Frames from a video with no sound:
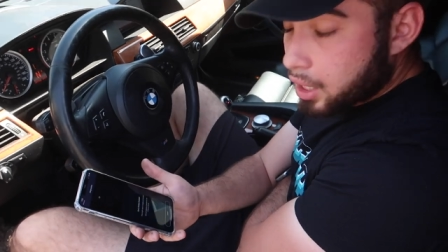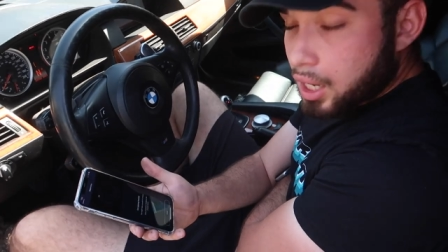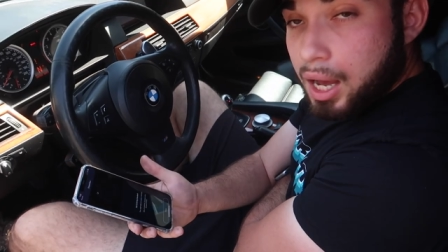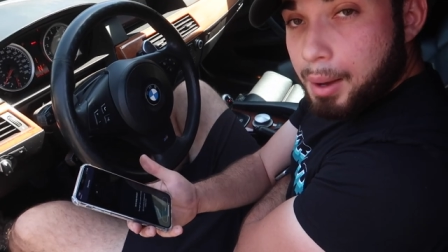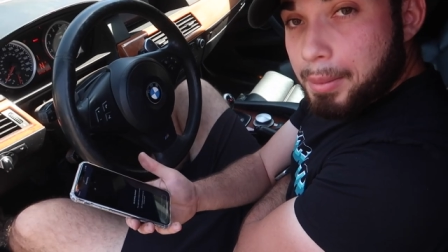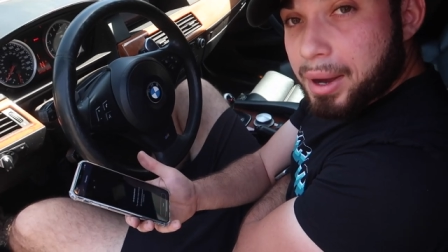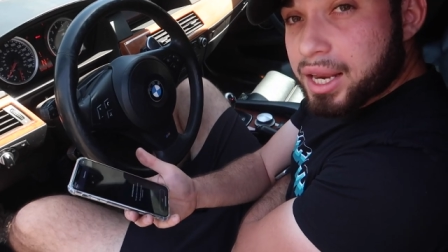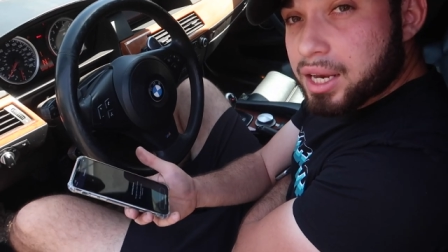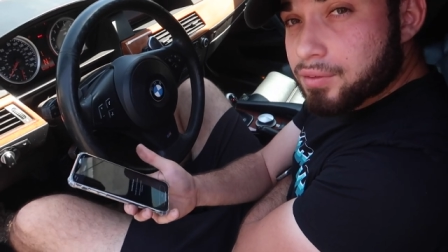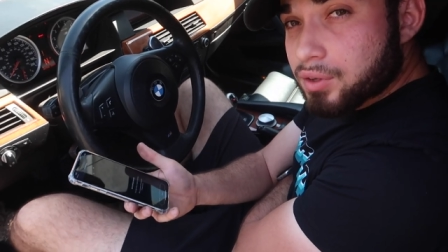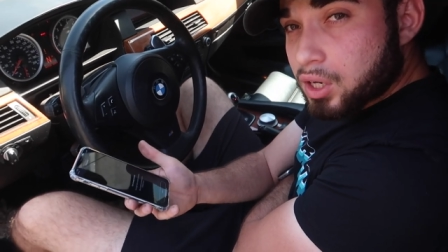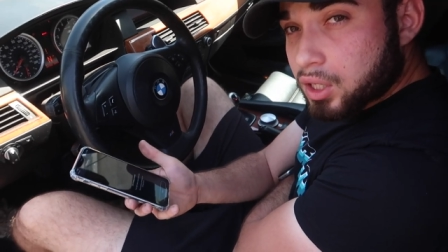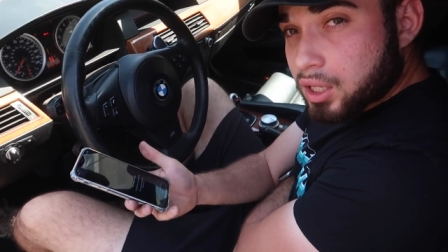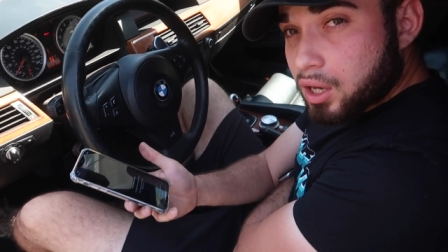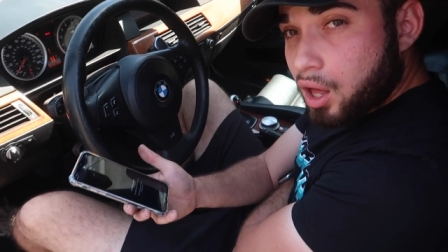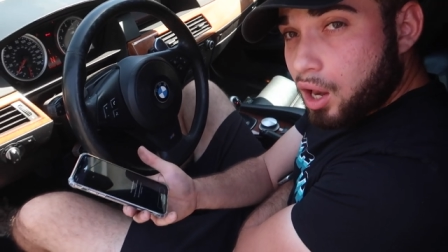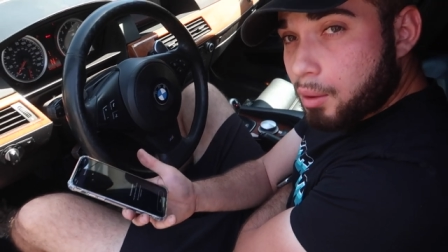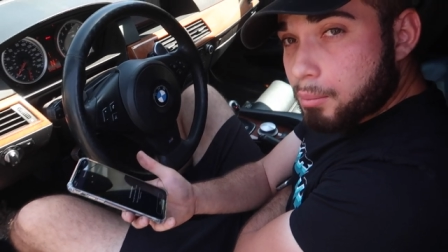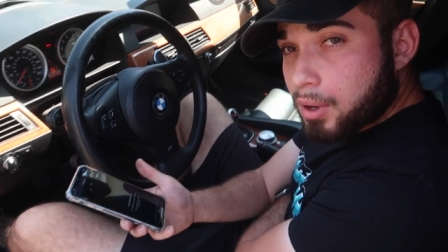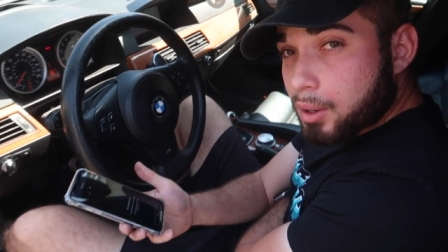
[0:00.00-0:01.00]
I might even
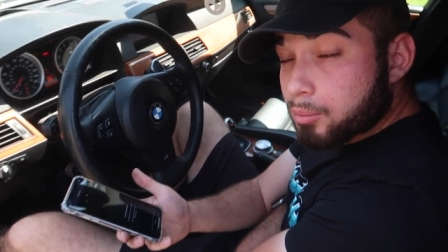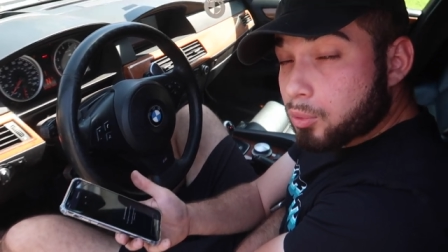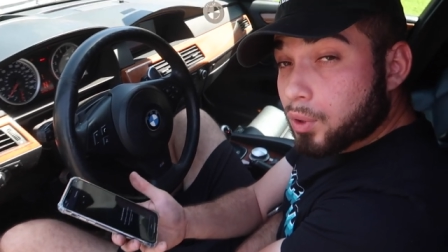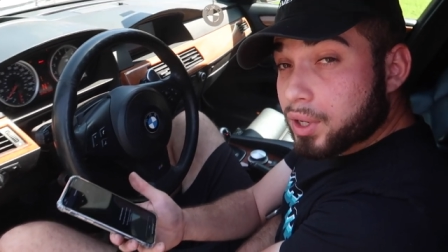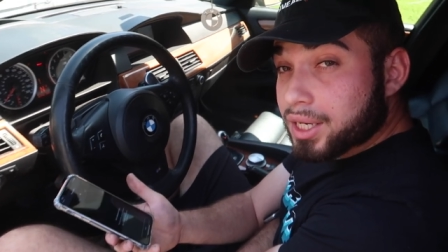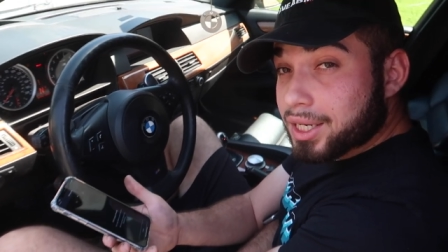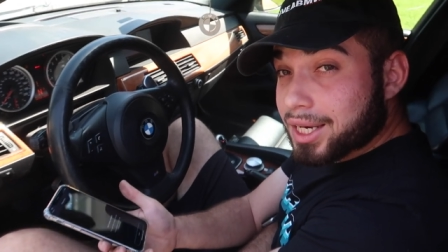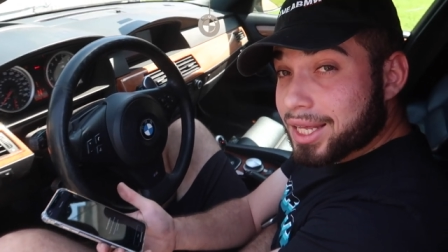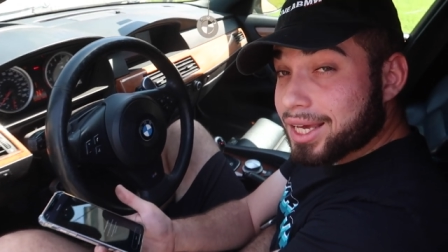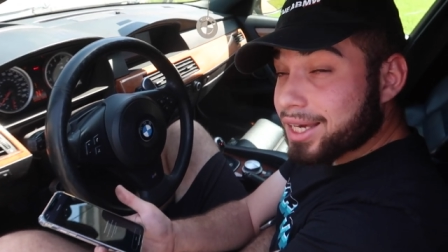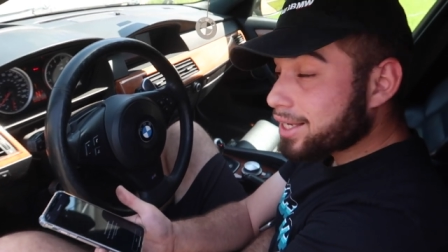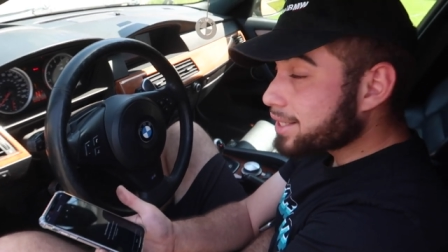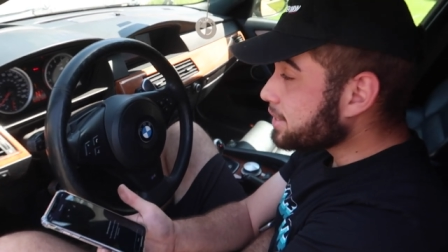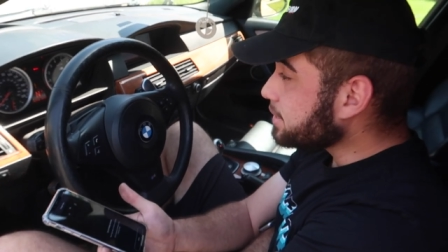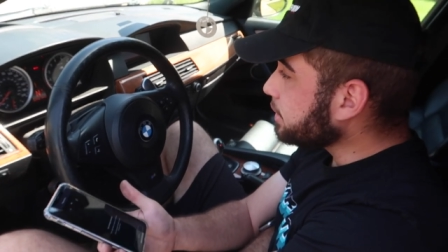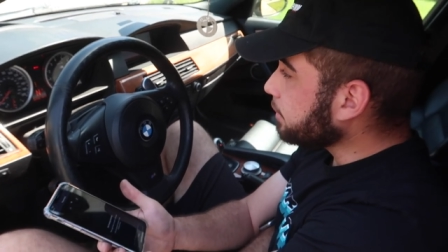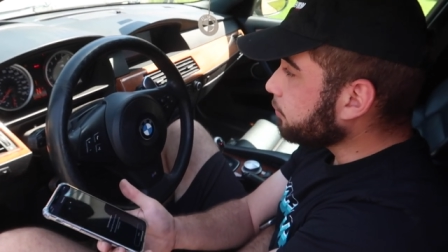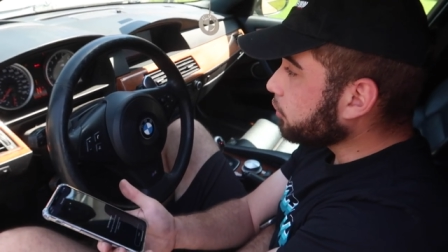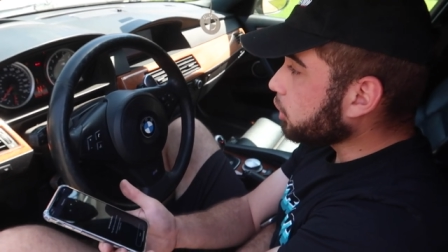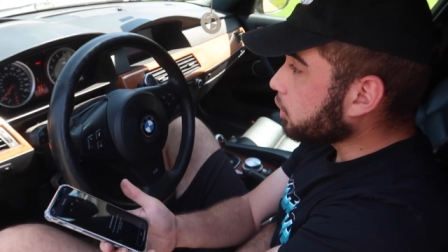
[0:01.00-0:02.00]
call up my boy Nick and
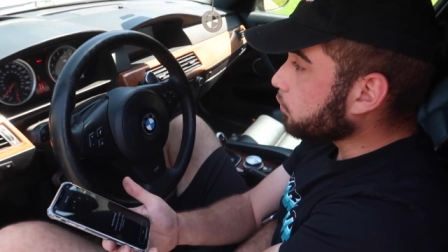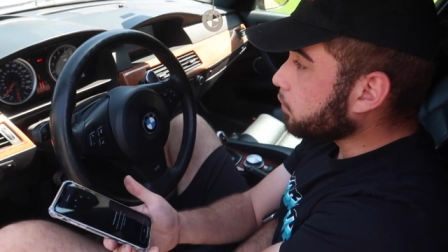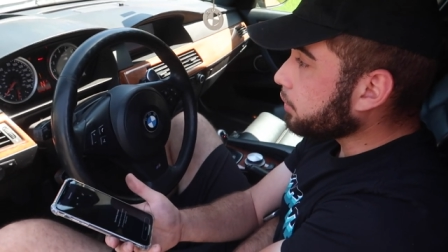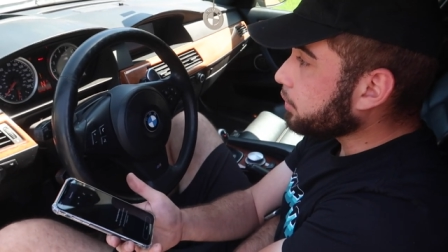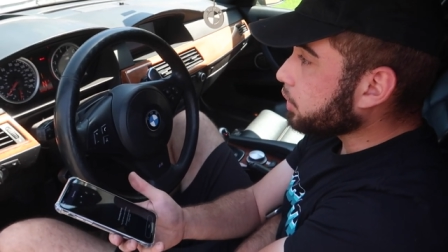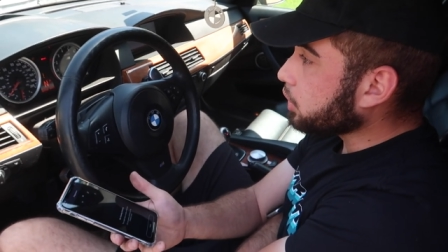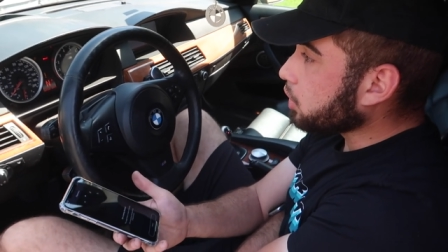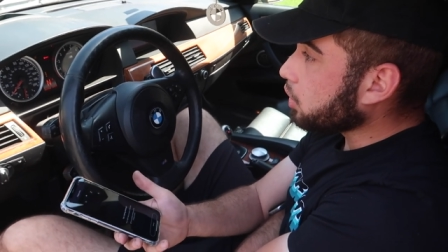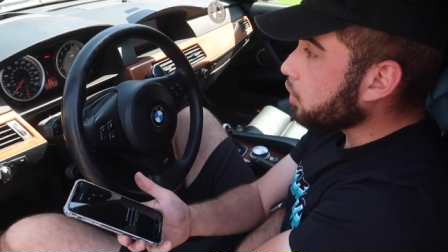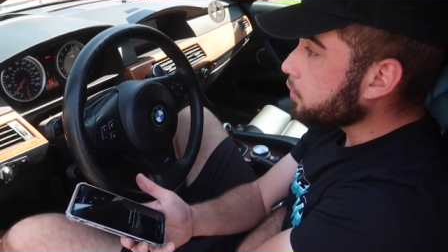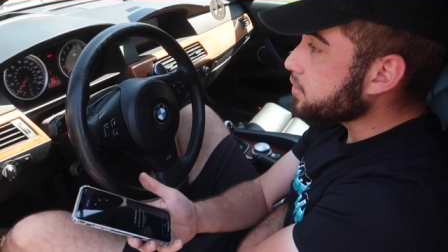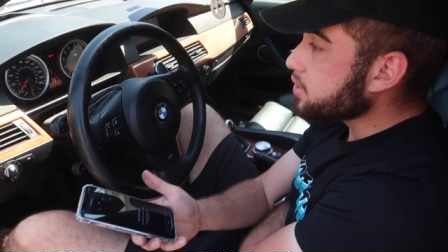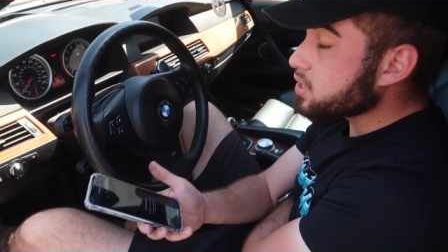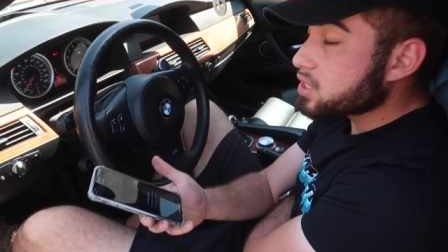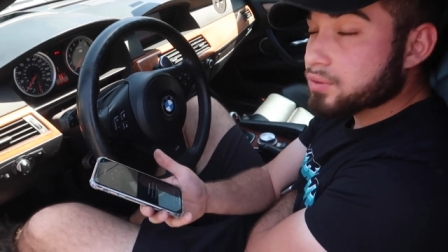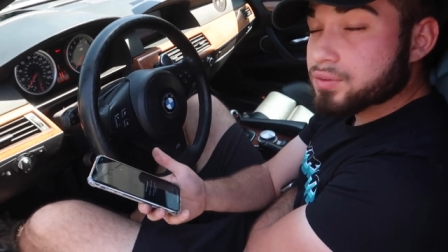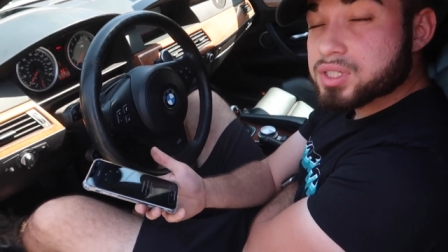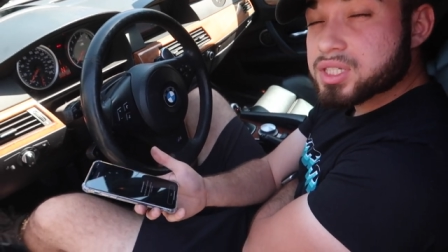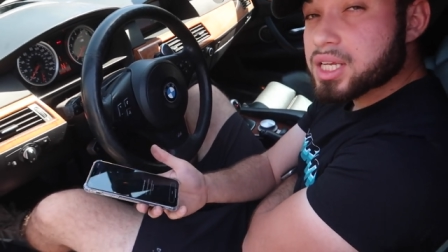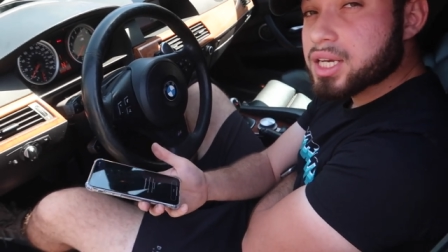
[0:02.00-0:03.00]
see if he can run the codes and
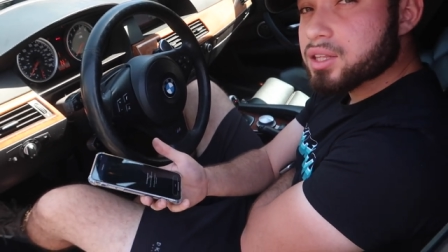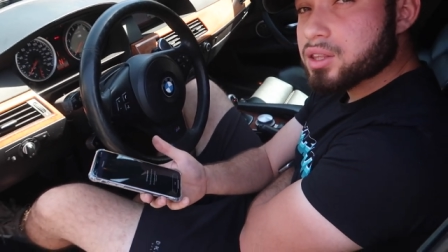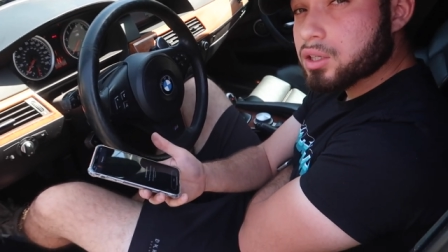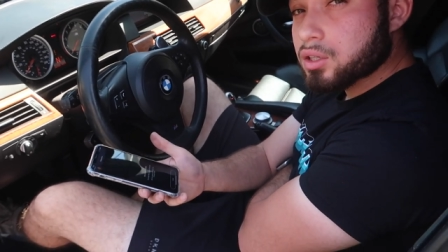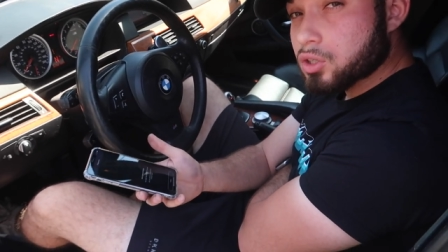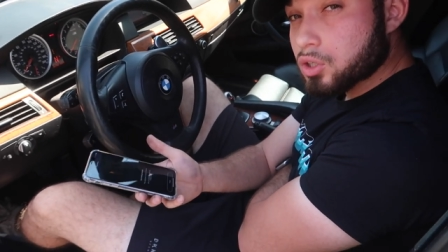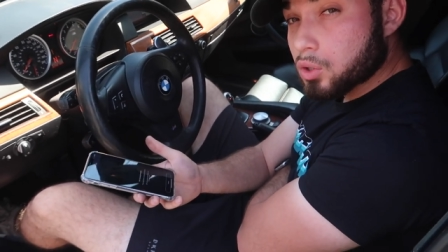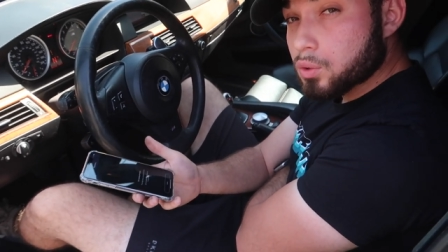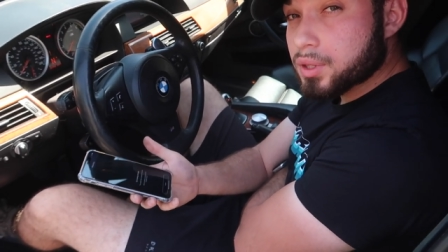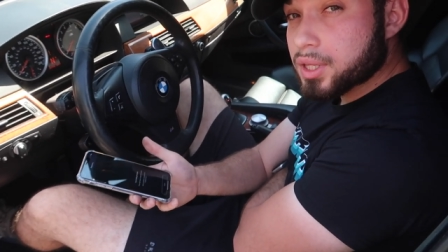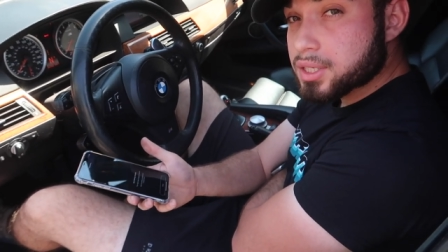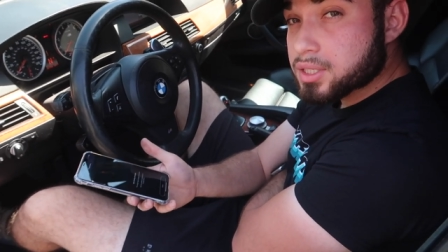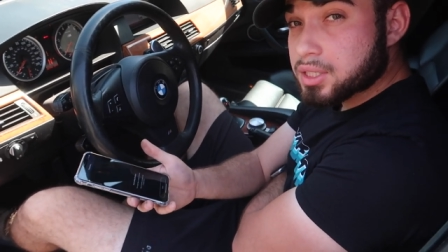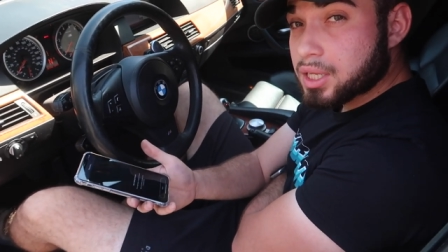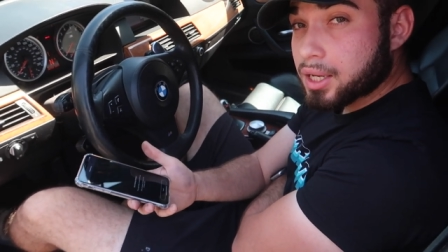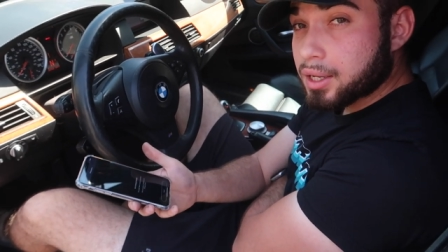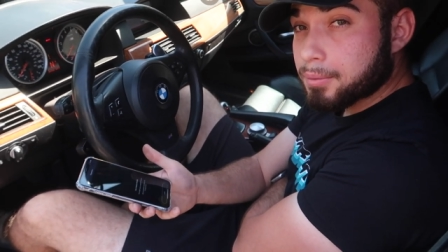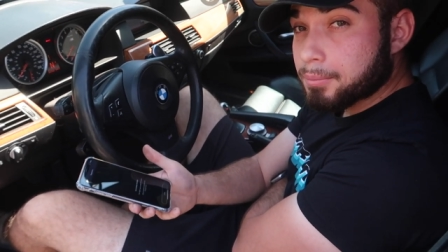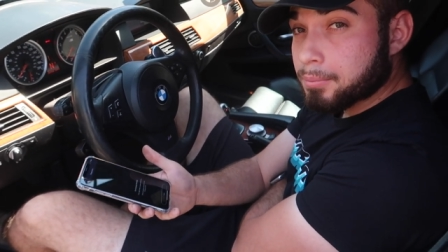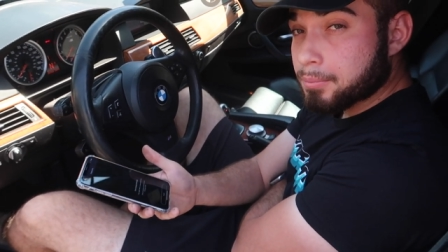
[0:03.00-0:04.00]
see if there's anything new this
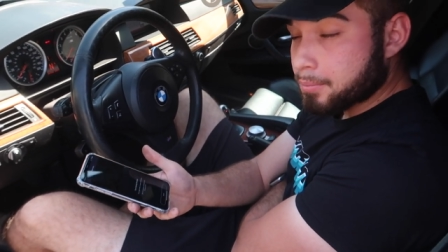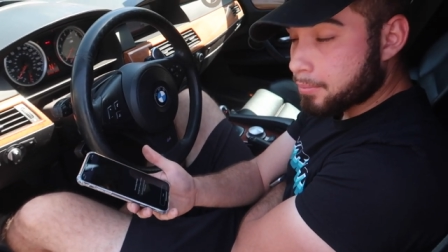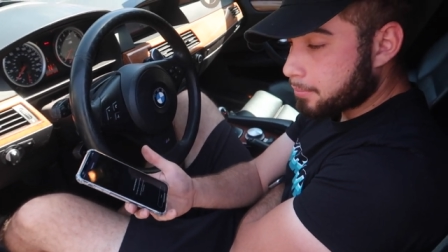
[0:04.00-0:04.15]
time.